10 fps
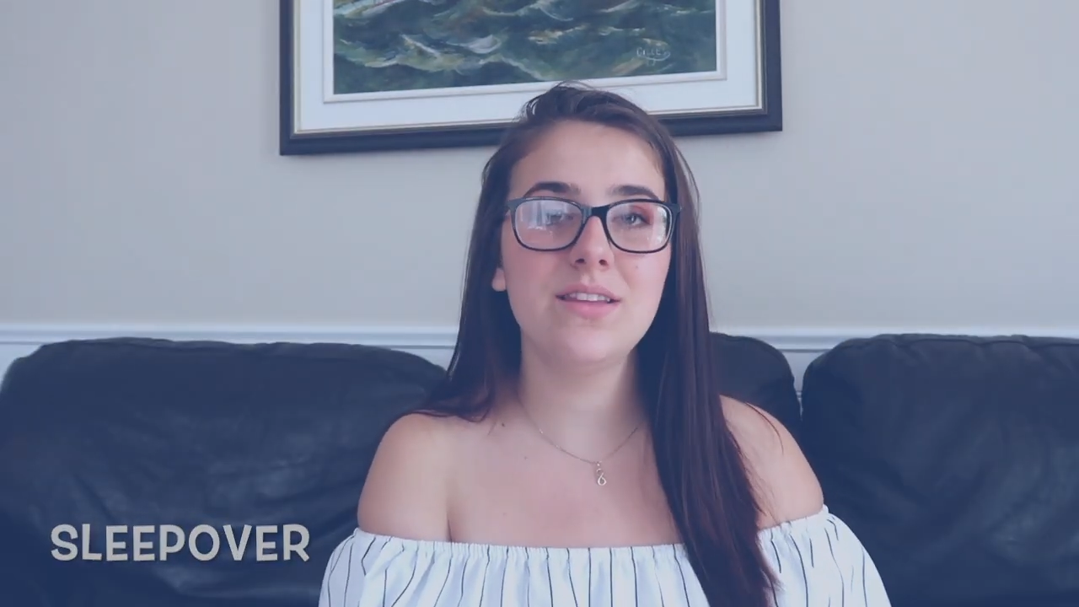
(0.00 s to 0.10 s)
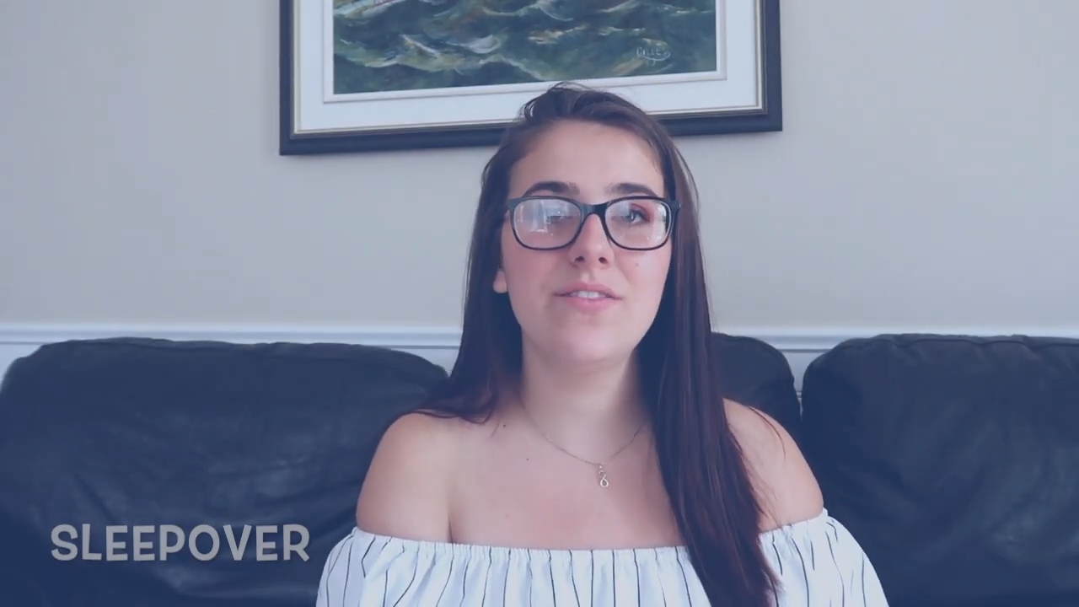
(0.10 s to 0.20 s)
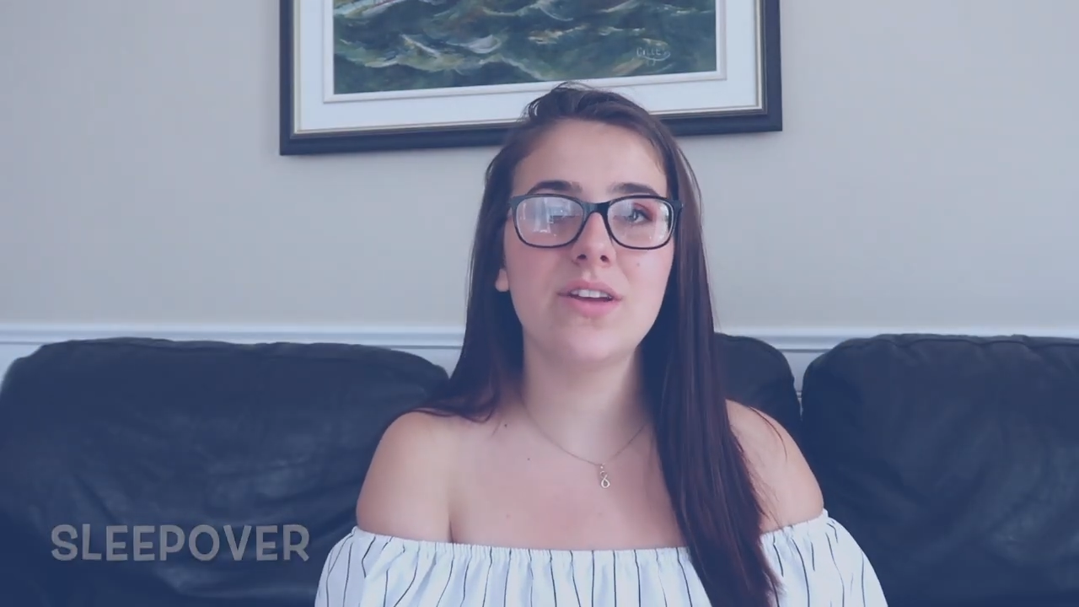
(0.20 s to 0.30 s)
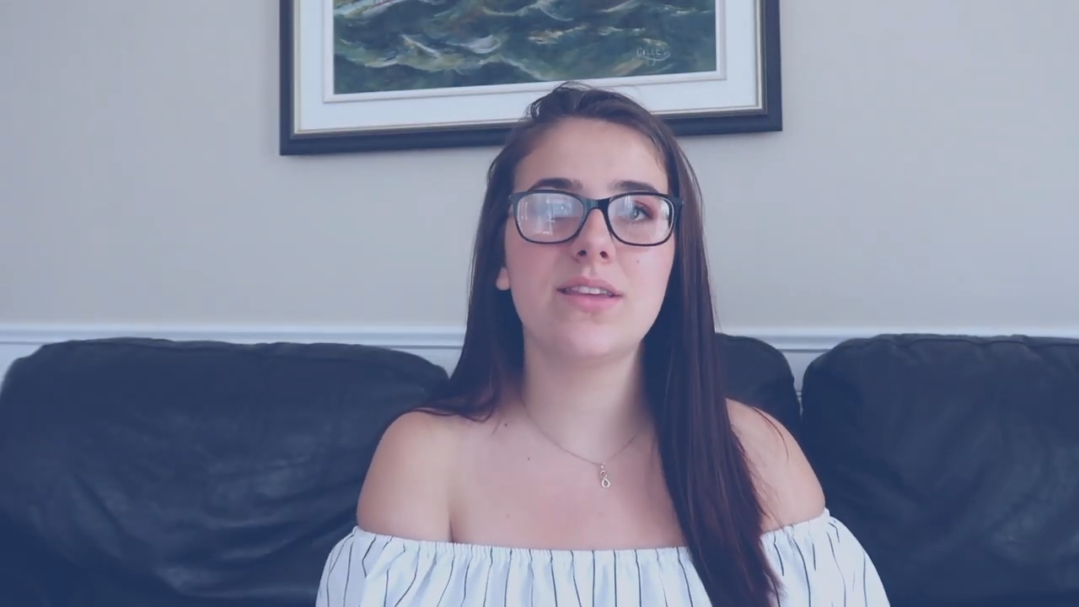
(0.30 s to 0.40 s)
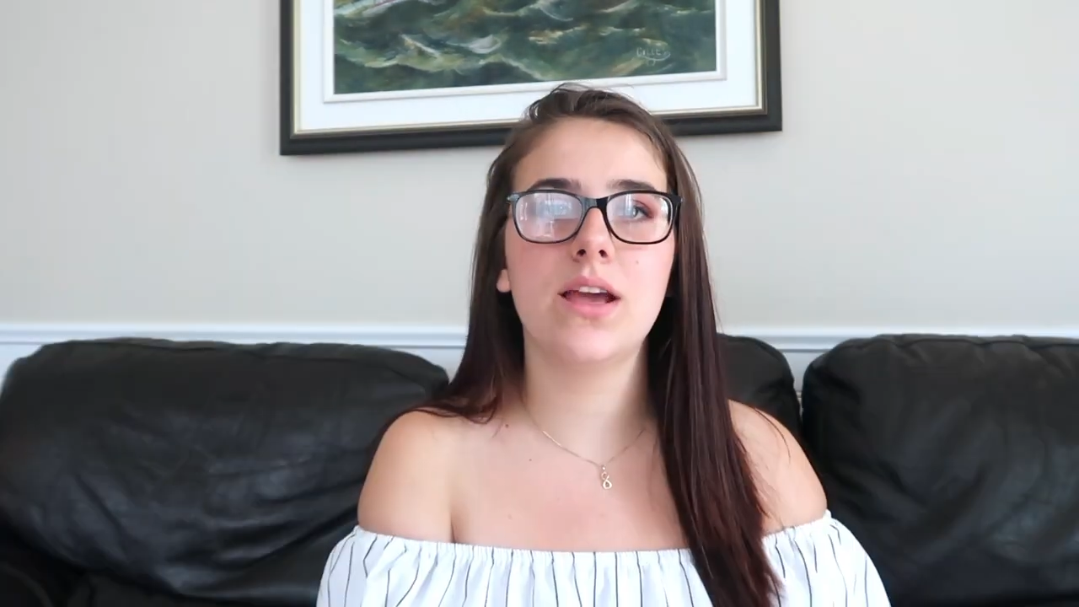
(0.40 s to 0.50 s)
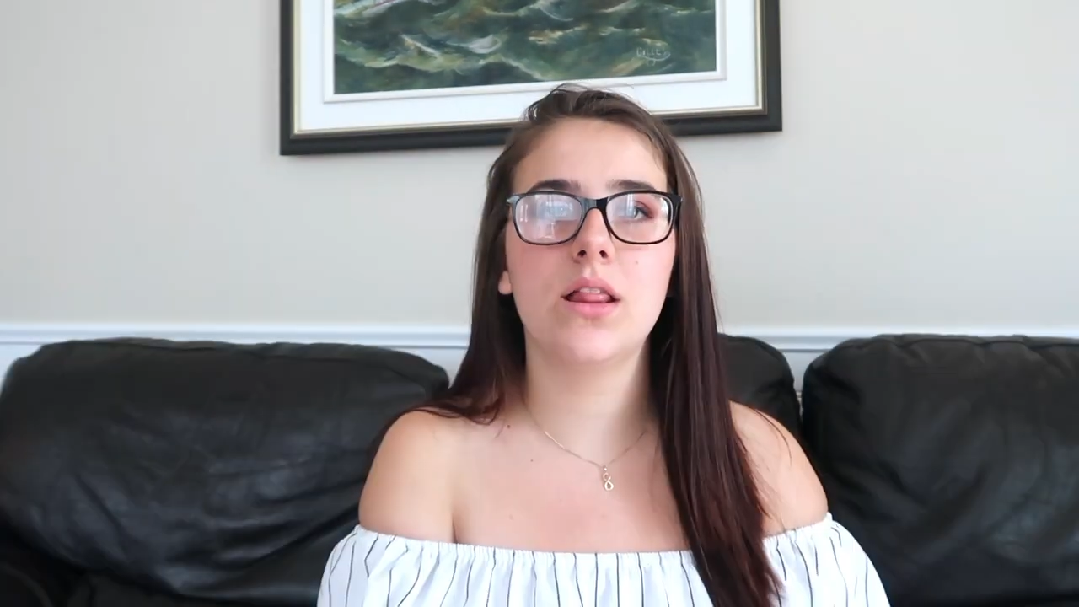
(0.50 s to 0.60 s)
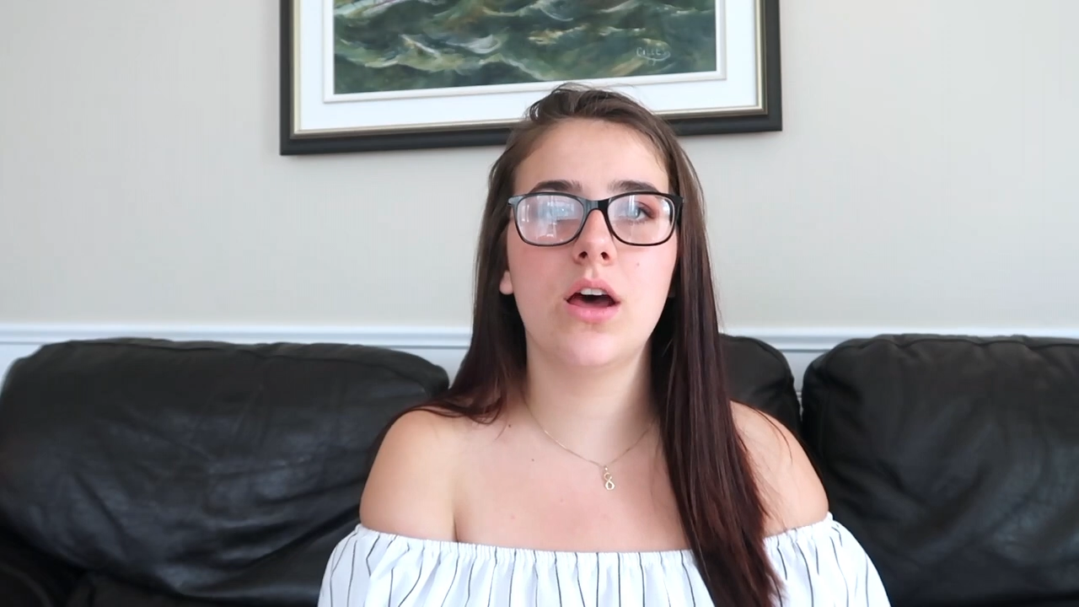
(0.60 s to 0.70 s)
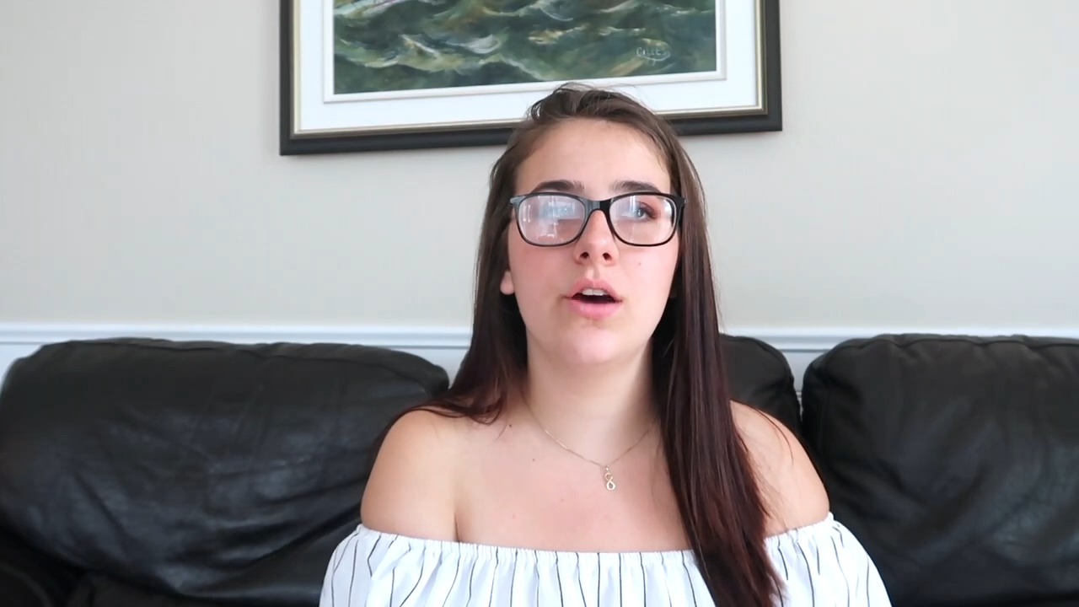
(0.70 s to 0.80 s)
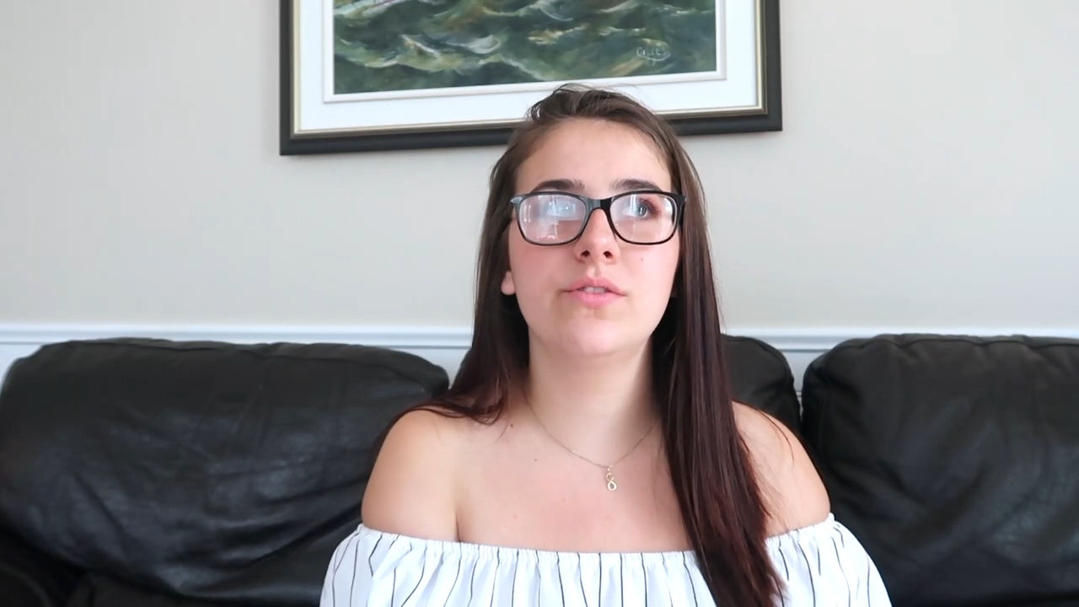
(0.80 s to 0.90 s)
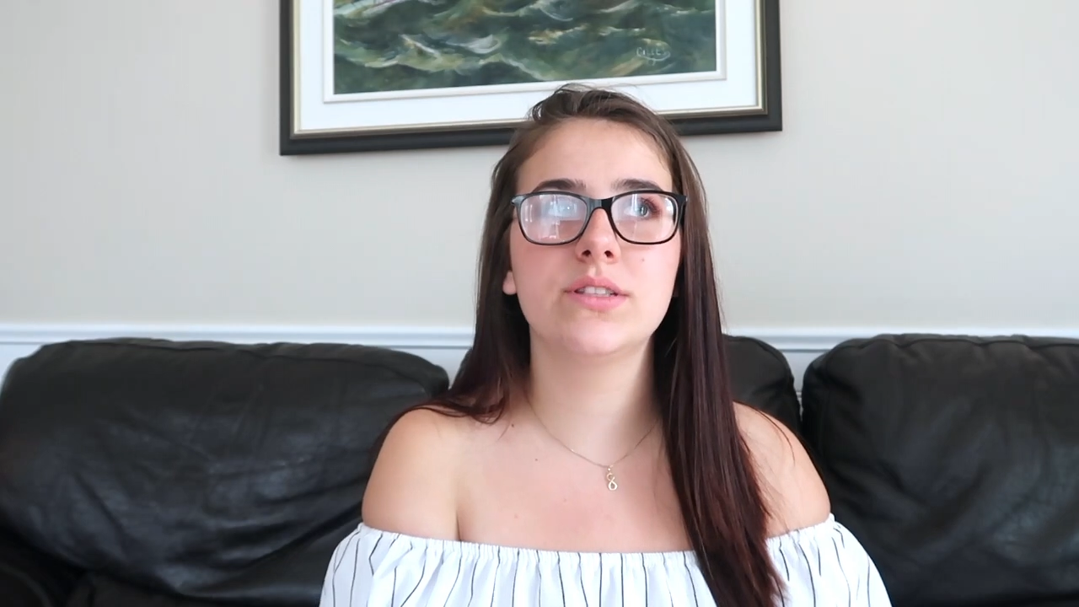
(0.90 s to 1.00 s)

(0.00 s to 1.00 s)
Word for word: stuff because I love